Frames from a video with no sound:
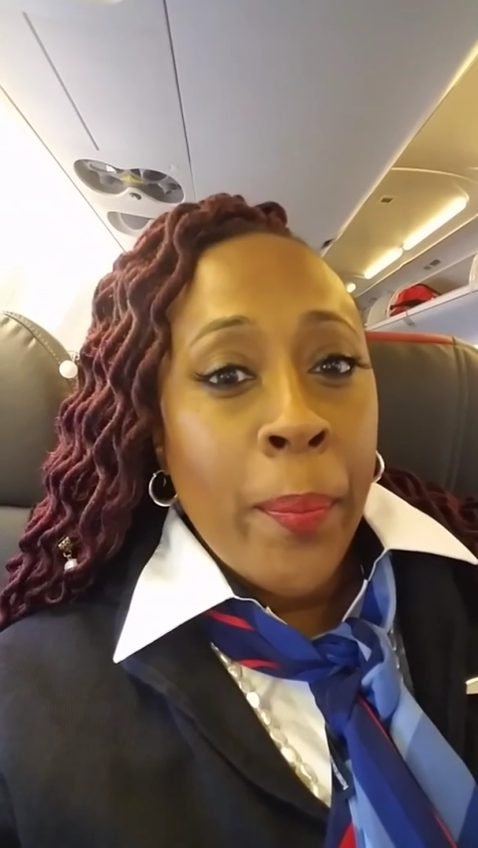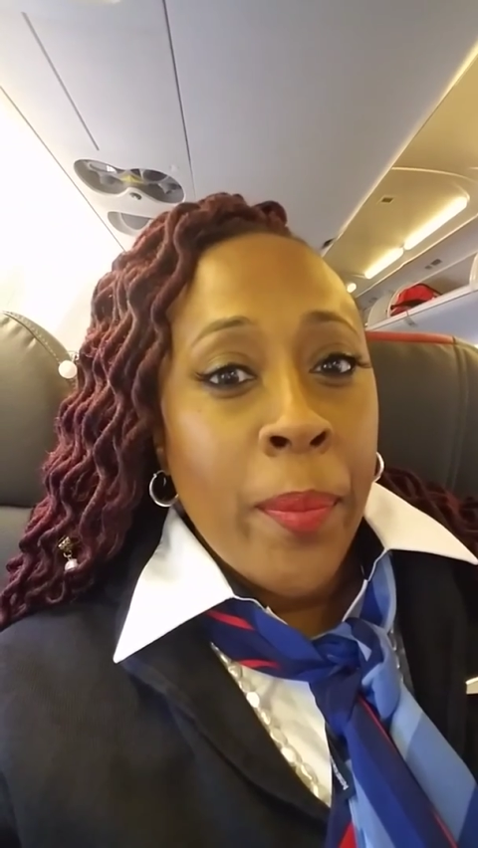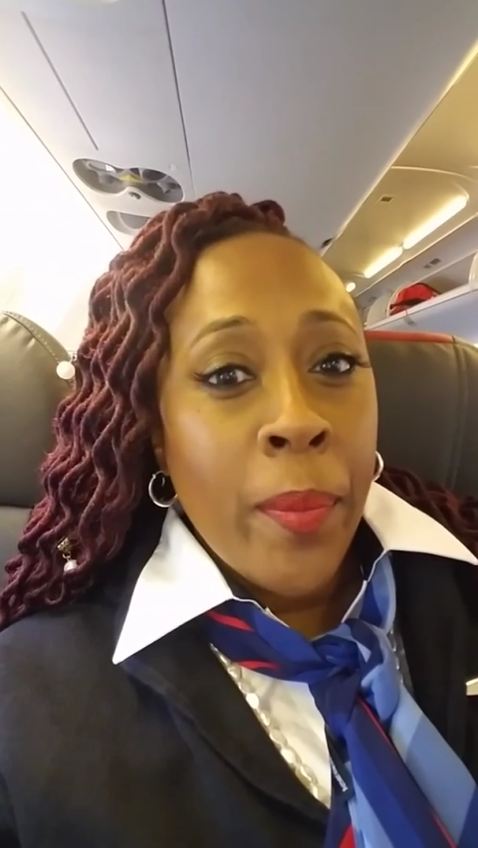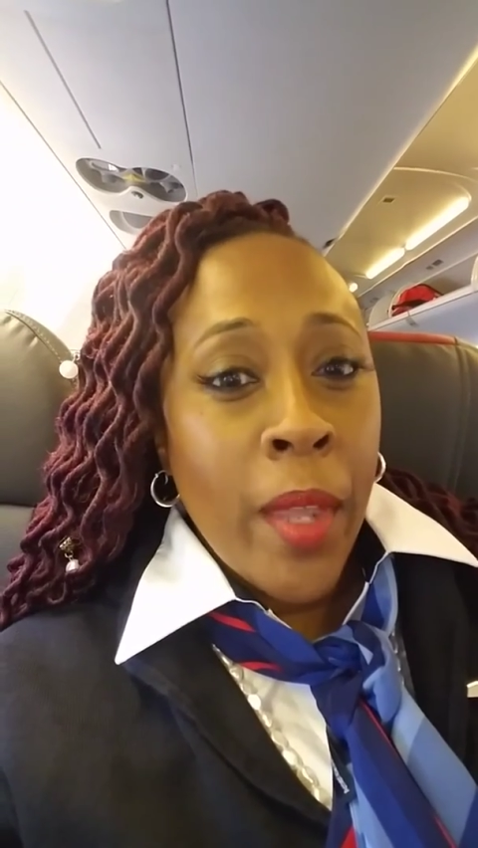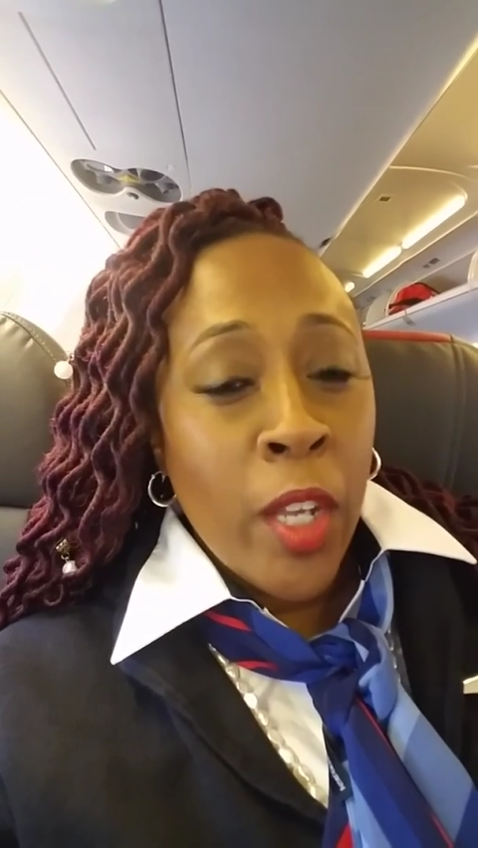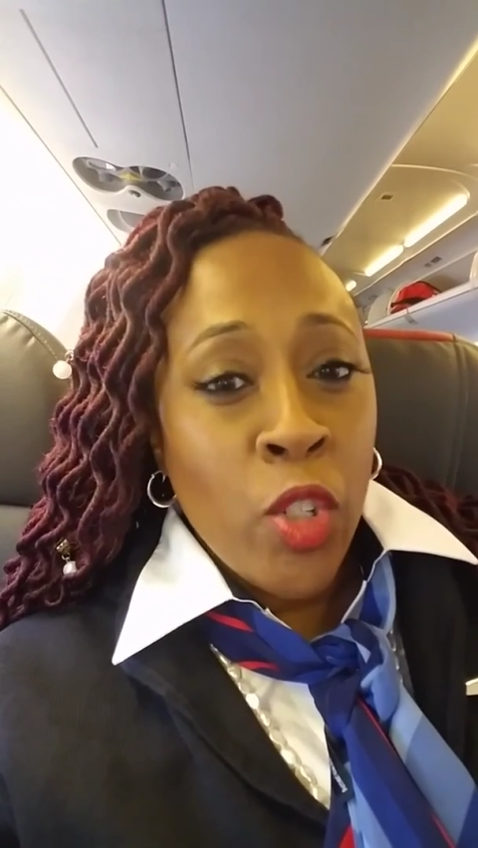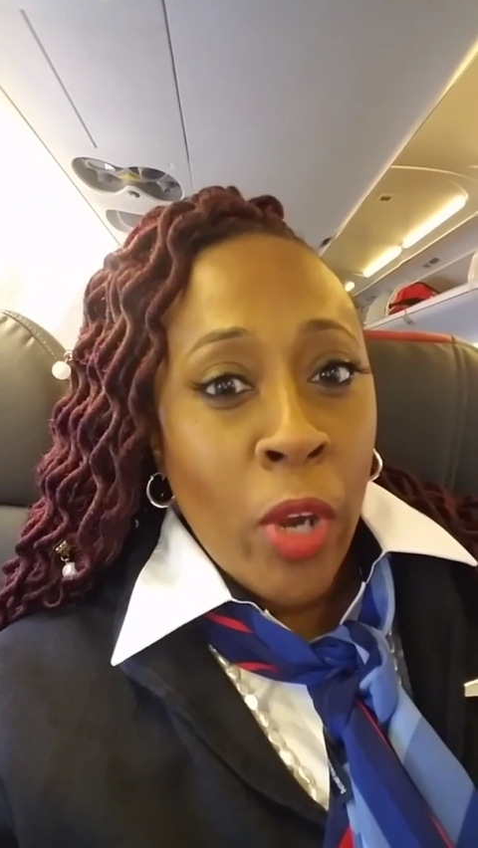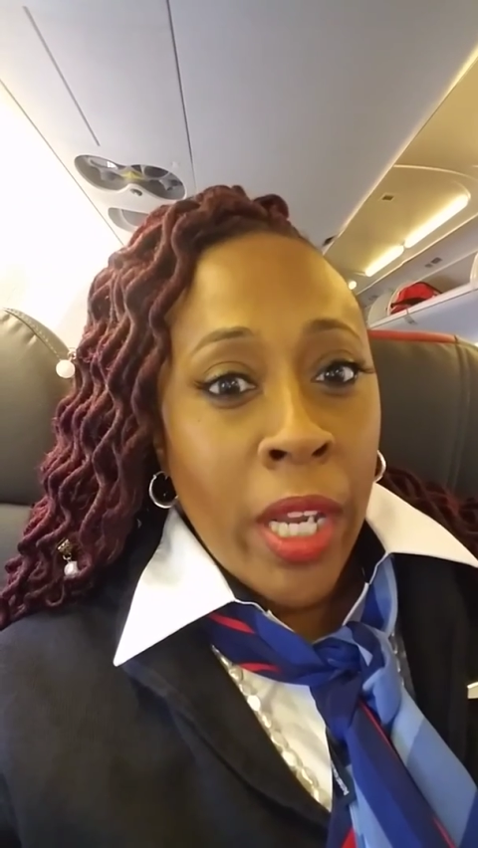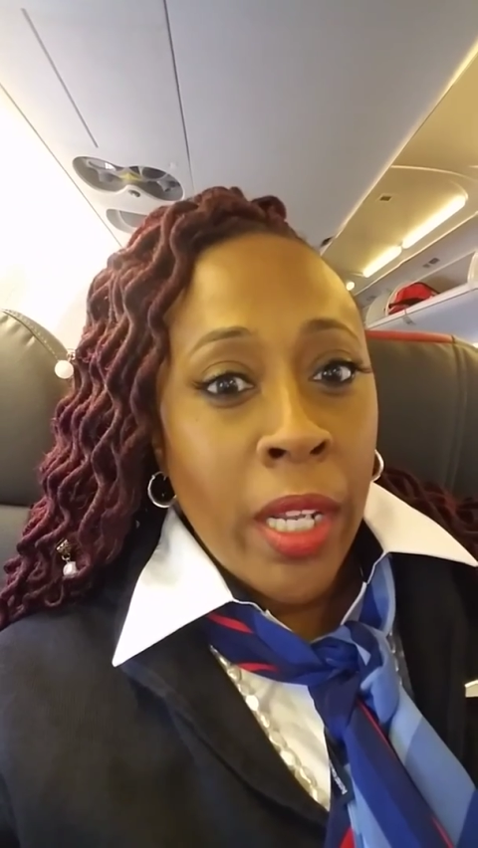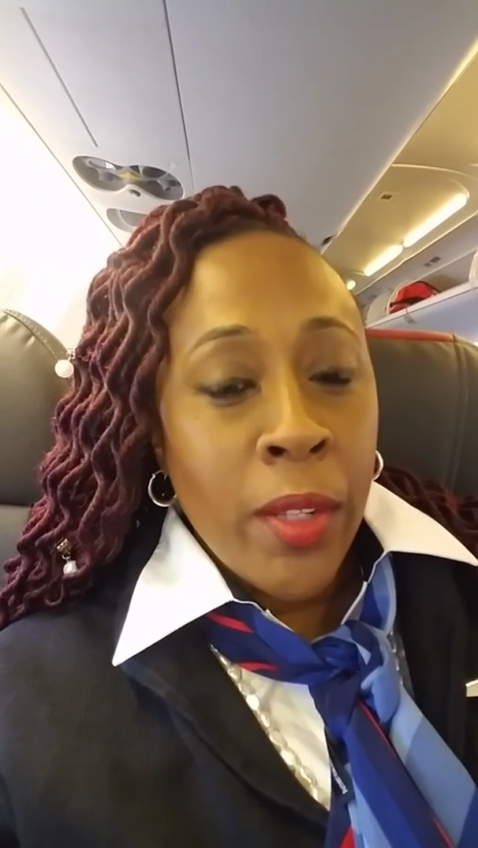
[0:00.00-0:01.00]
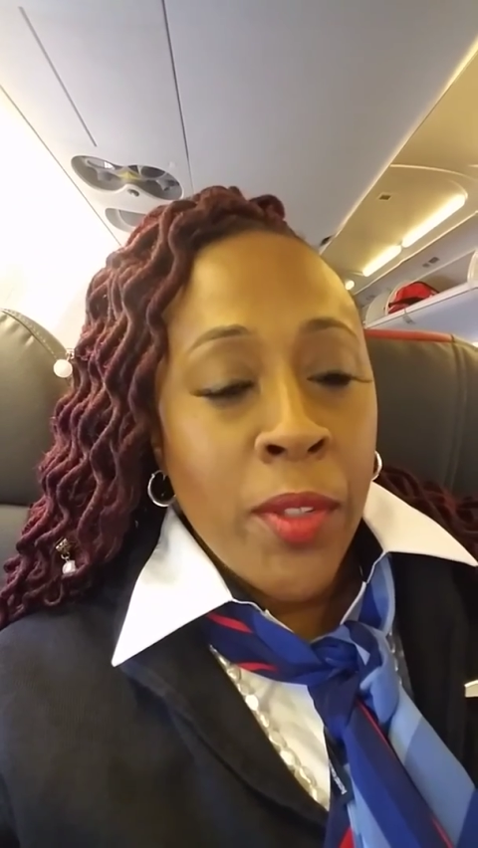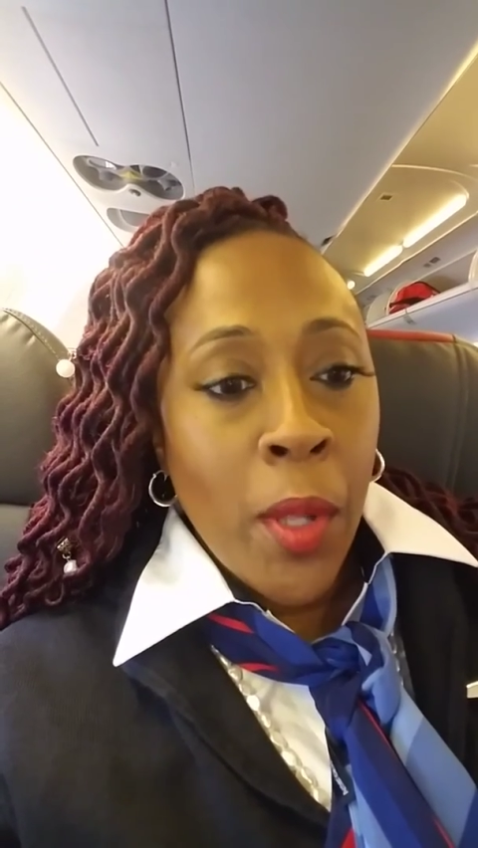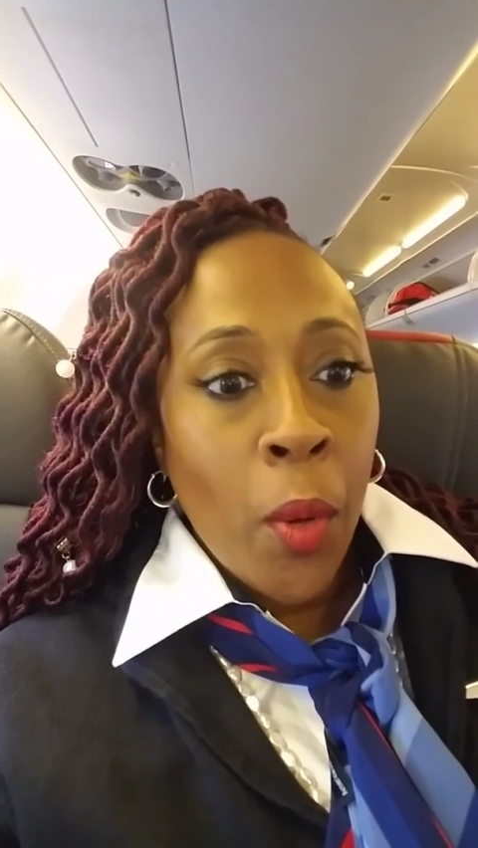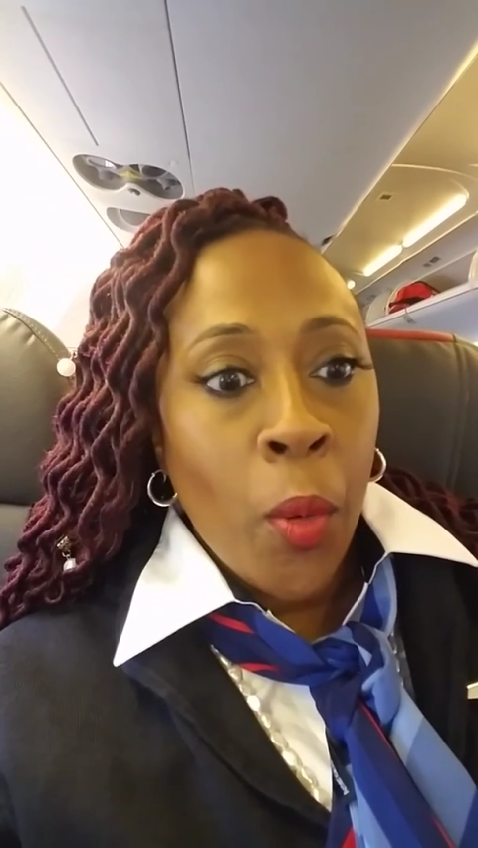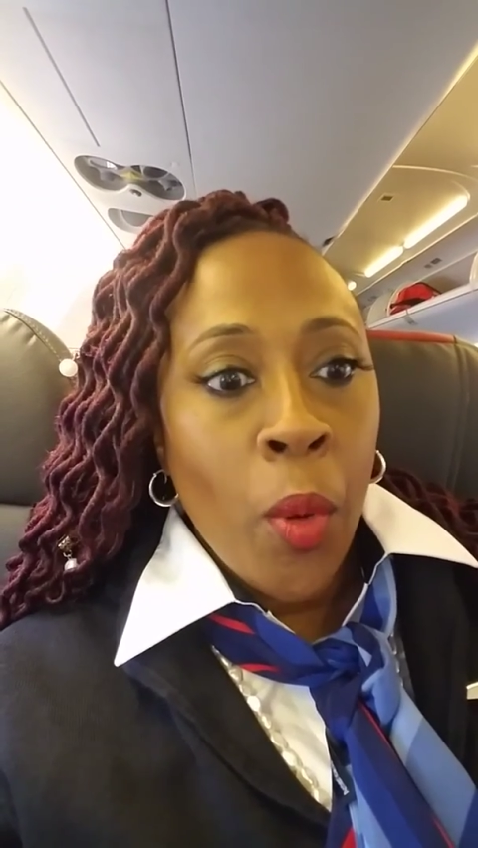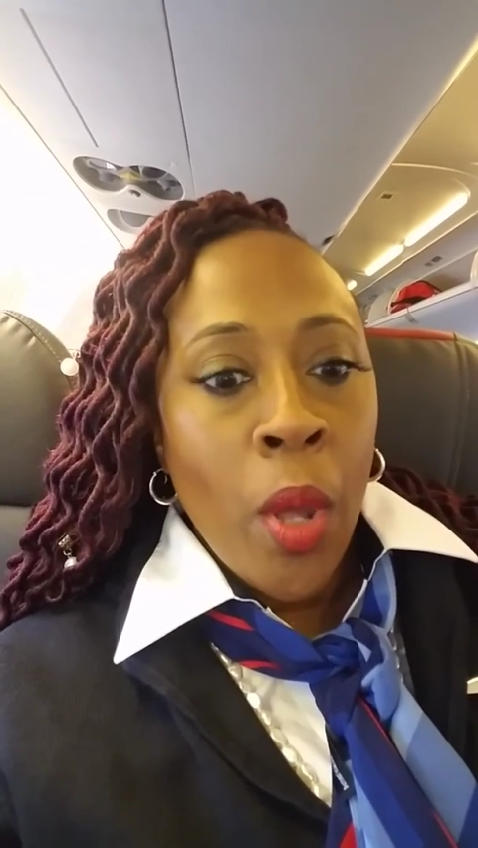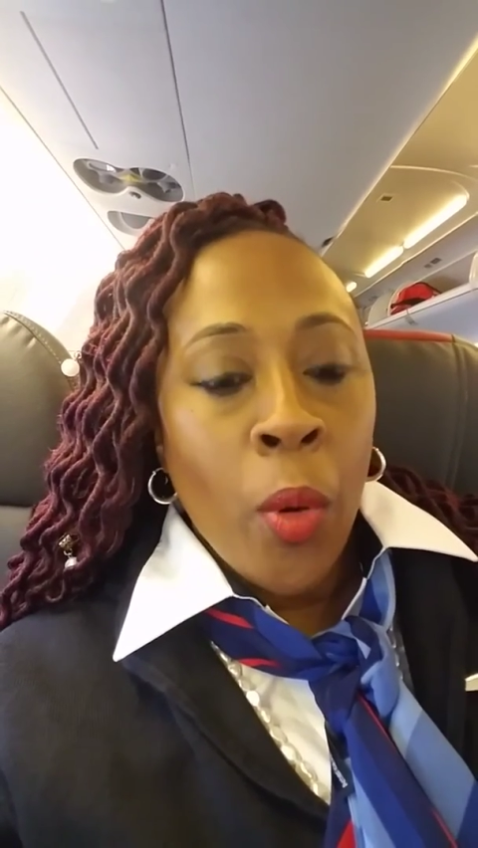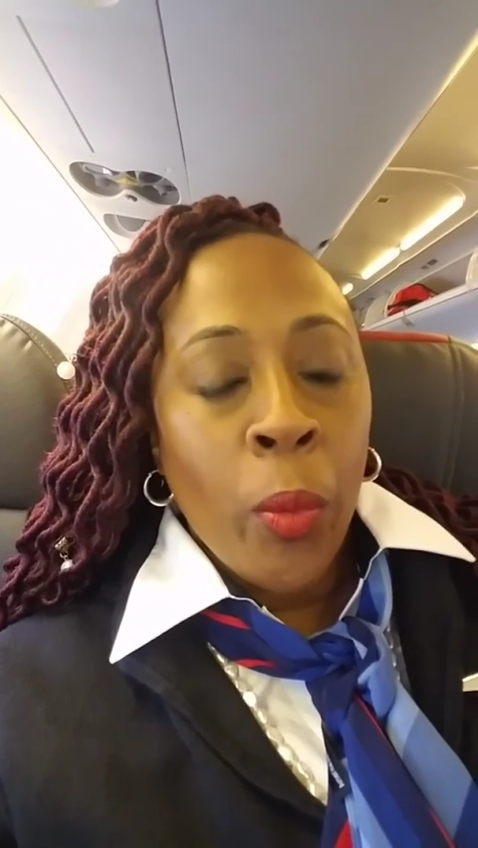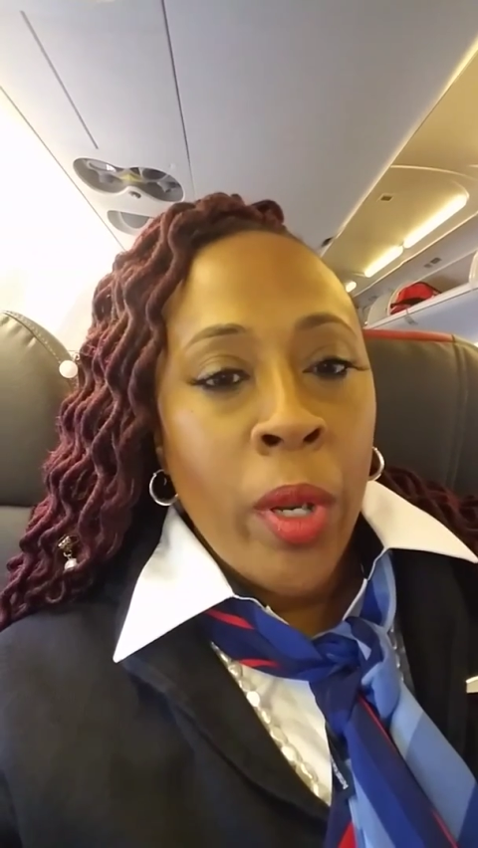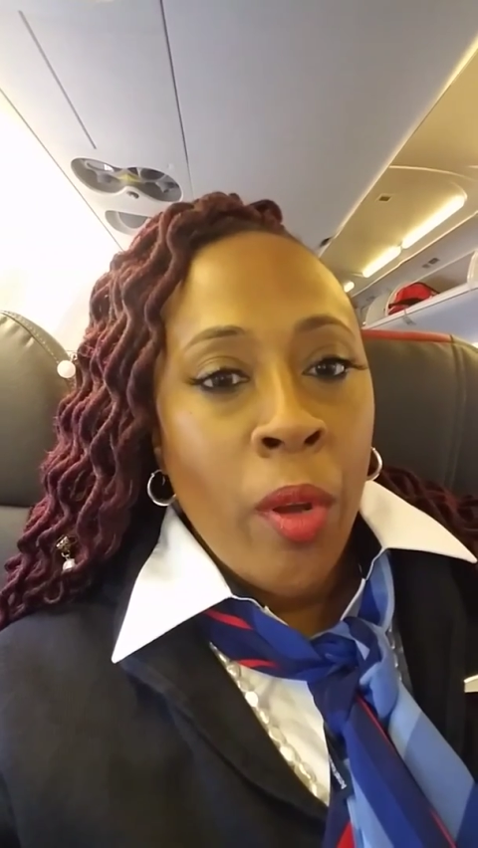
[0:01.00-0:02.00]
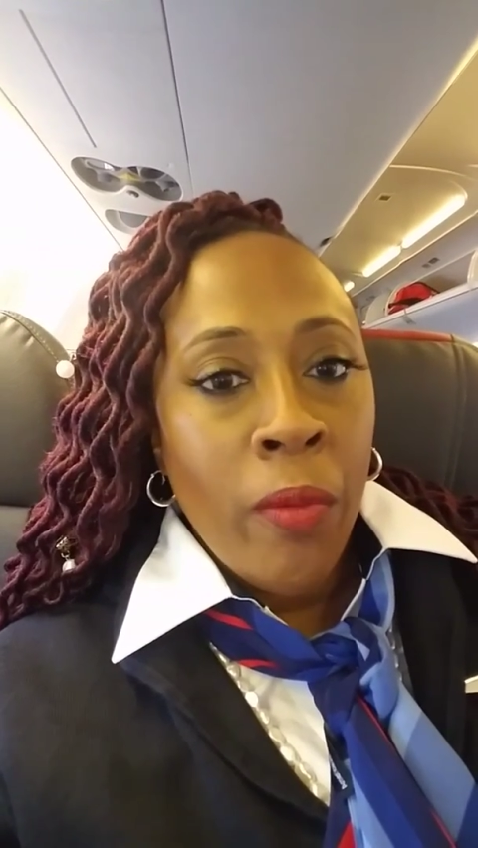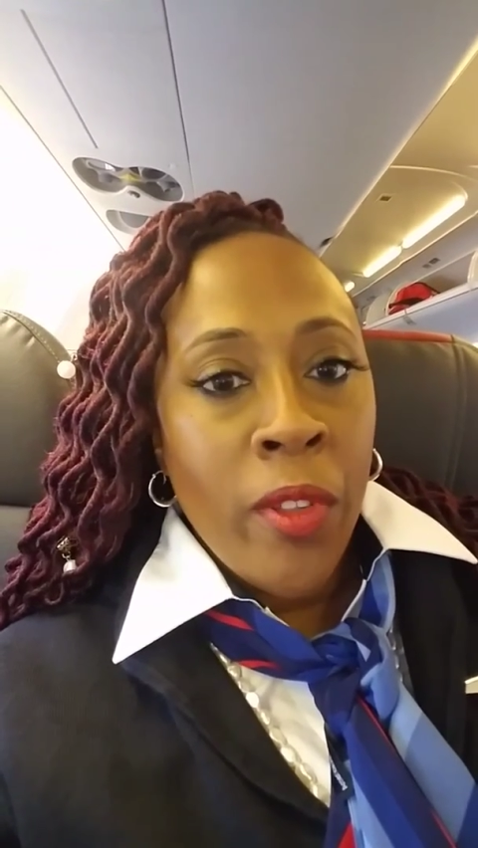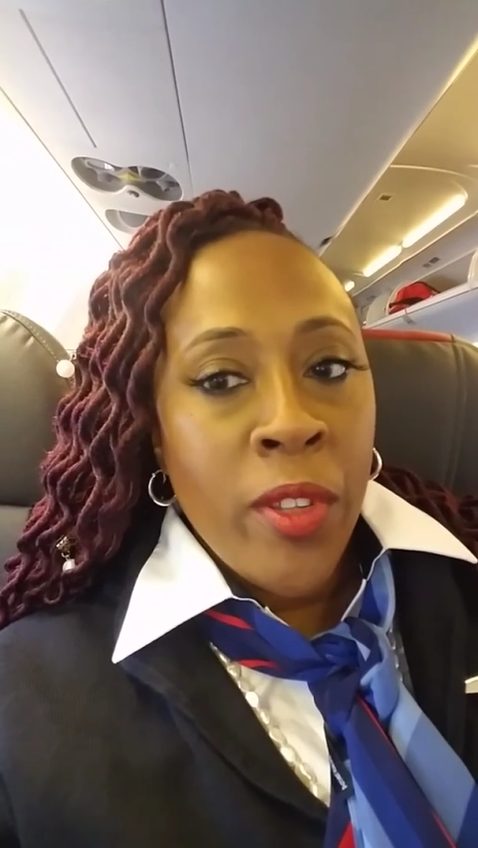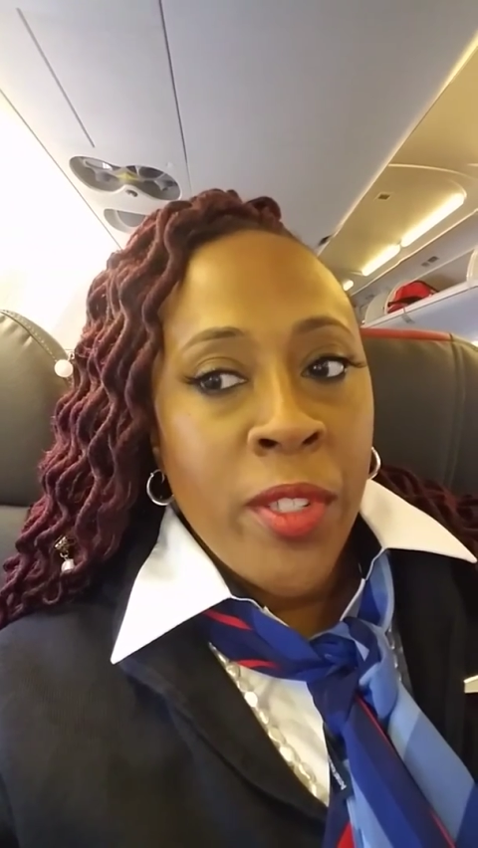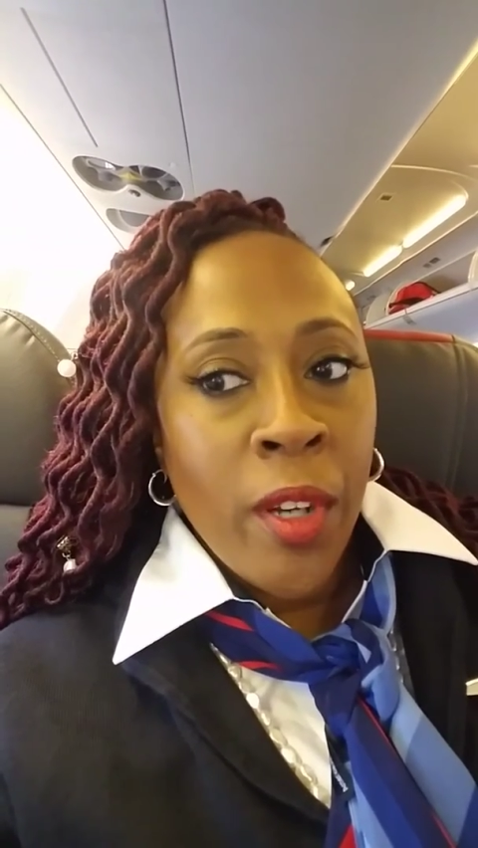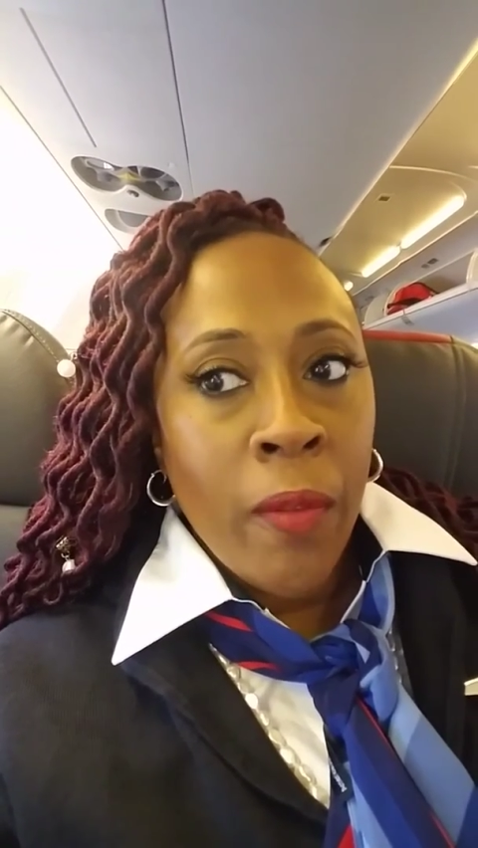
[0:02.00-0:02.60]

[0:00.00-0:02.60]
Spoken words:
in training. So read over the service.